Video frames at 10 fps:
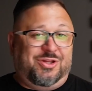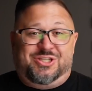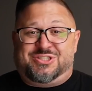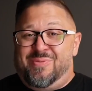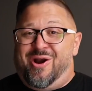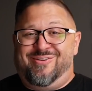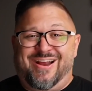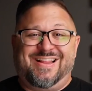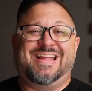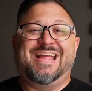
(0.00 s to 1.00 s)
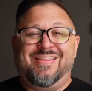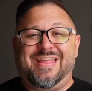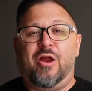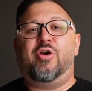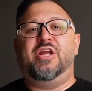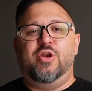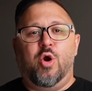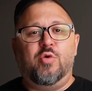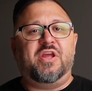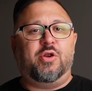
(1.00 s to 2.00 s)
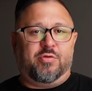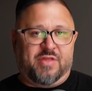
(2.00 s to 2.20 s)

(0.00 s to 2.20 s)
really smart, right? Like they already know that you're